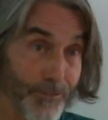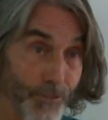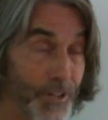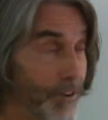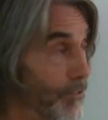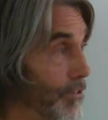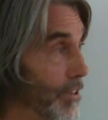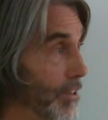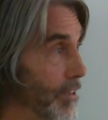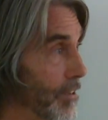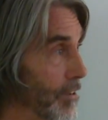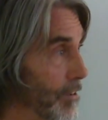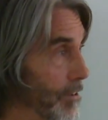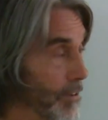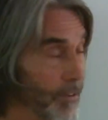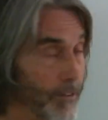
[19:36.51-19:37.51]
Literally.
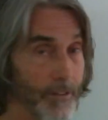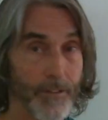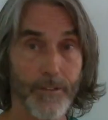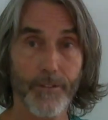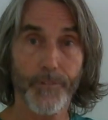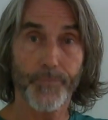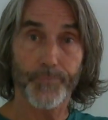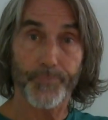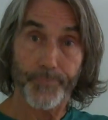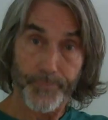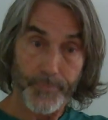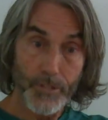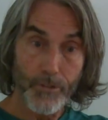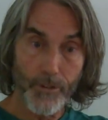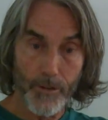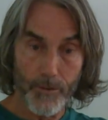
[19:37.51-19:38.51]

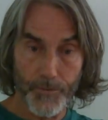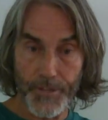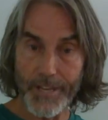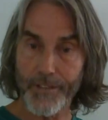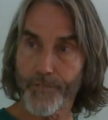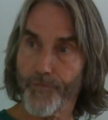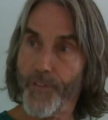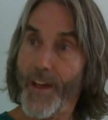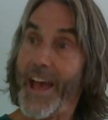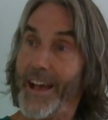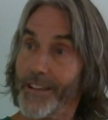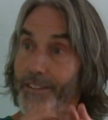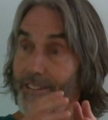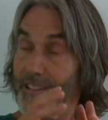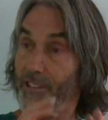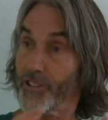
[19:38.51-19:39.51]
So this
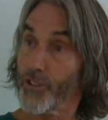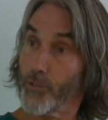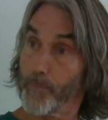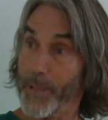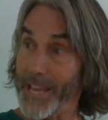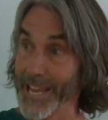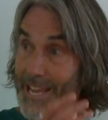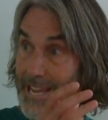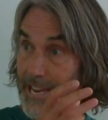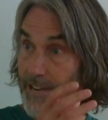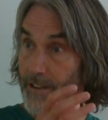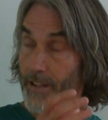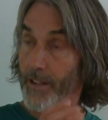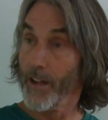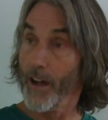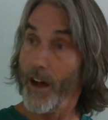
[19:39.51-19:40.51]
speed
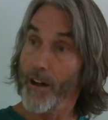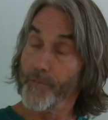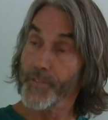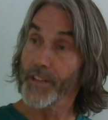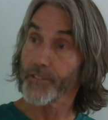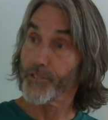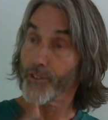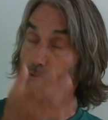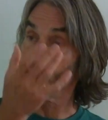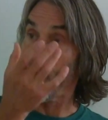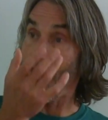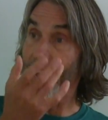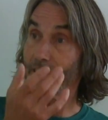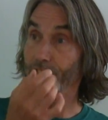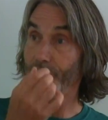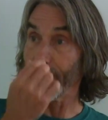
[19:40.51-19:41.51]
of this
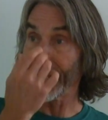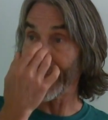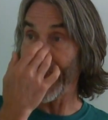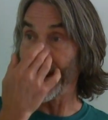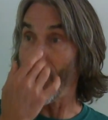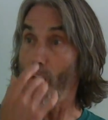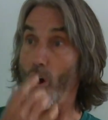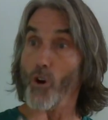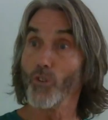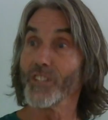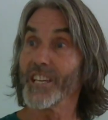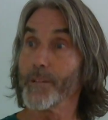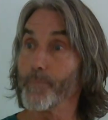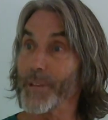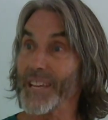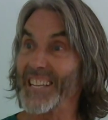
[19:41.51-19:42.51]
arising can
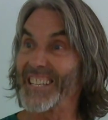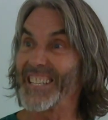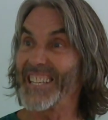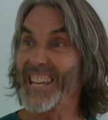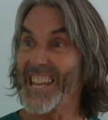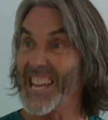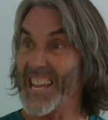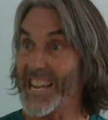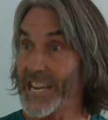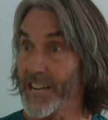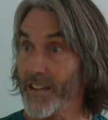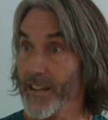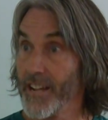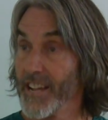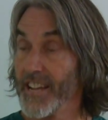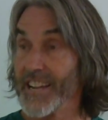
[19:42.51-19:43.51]
only be
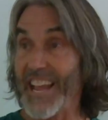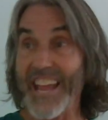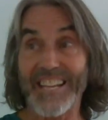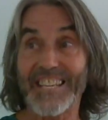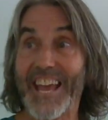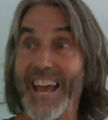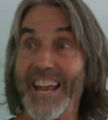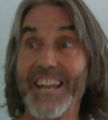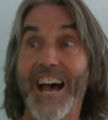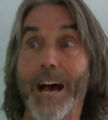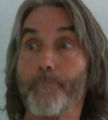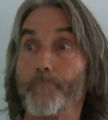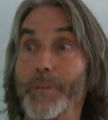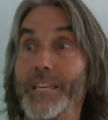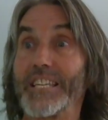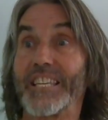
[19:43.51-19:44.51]
seen. It
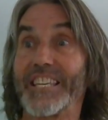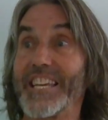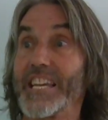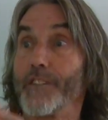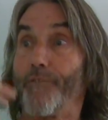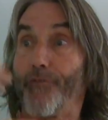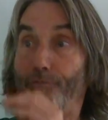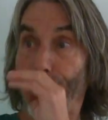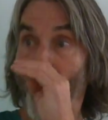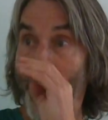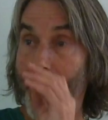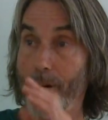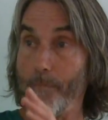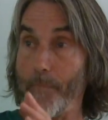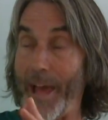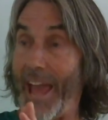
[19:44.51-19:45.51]
cannot be seen
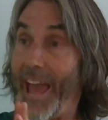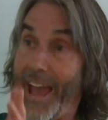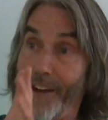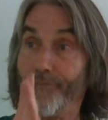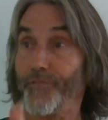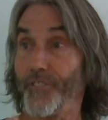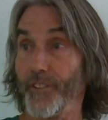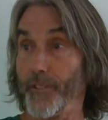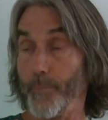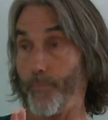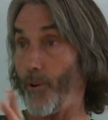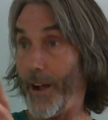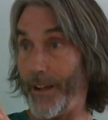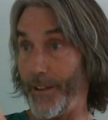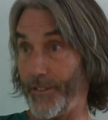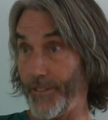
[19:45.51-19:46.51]
from after the
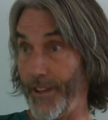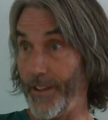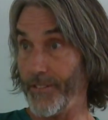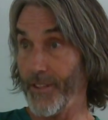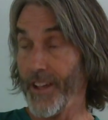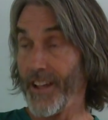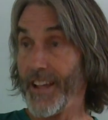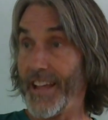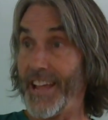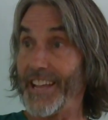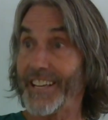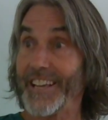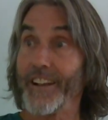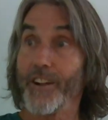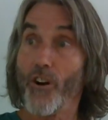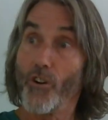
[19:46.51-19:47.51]
process.
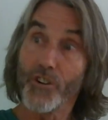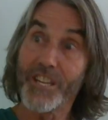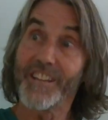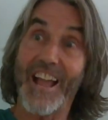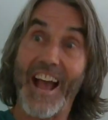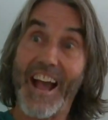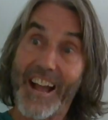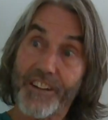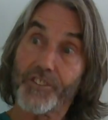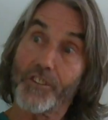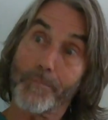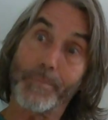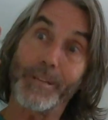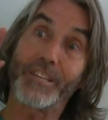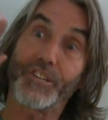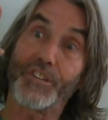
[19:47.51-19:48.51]
It can only
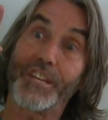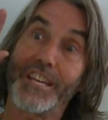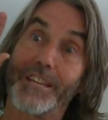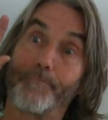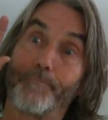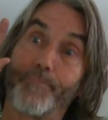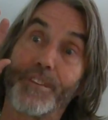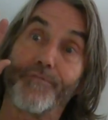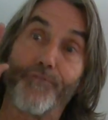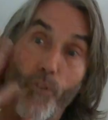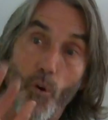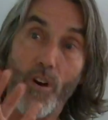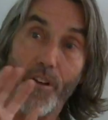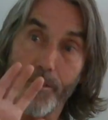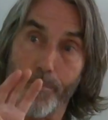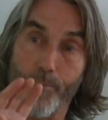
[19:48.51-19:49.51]
actually be seen
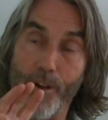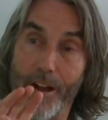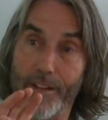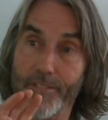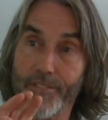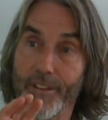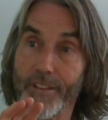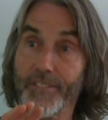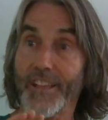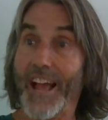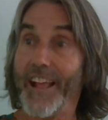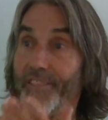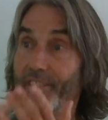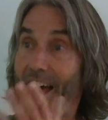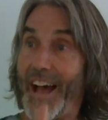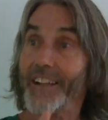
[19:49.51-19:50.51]
before the process,
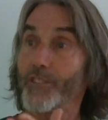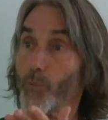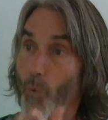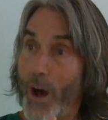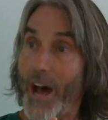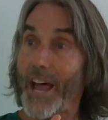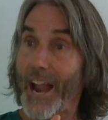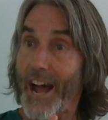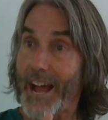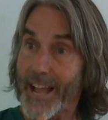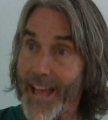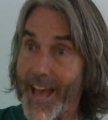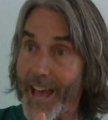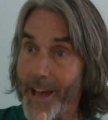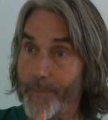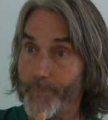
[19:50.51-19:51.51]
and that's what I
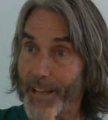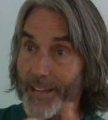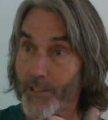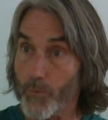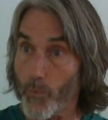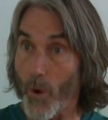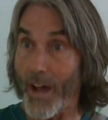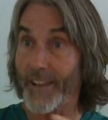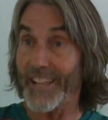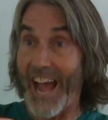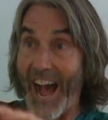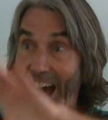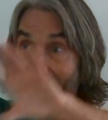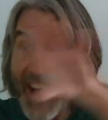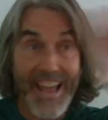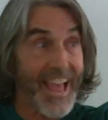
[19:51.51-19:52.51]
am. That's what
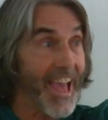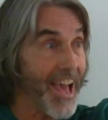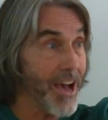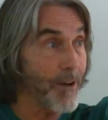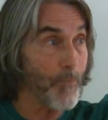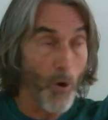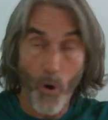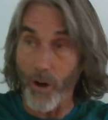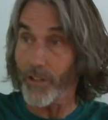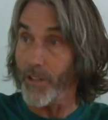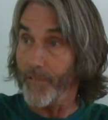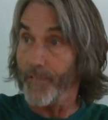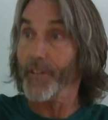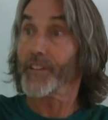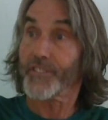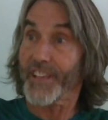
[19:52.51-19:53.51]
I am. All
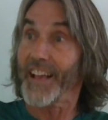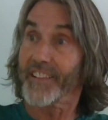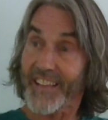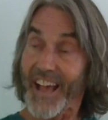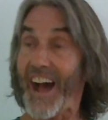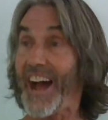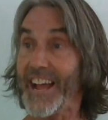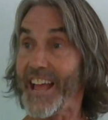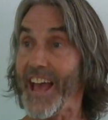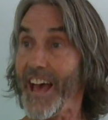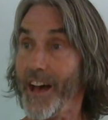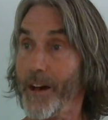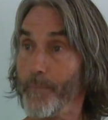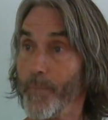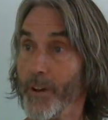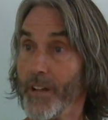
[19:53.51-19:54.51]
of us as I
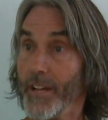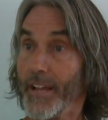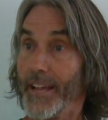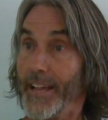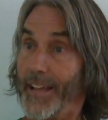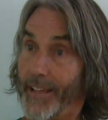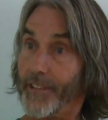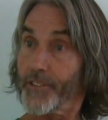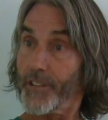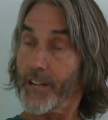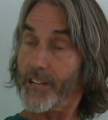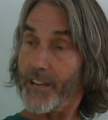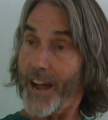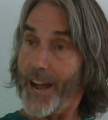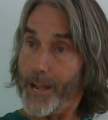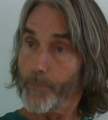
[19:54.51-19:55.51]
am is the
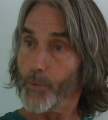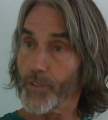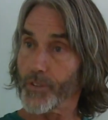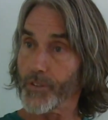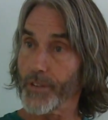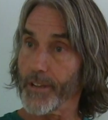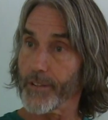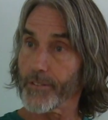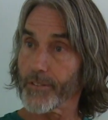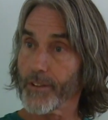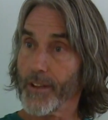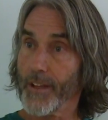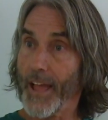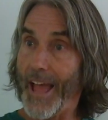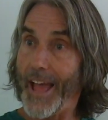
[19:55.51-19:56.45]
timelessness.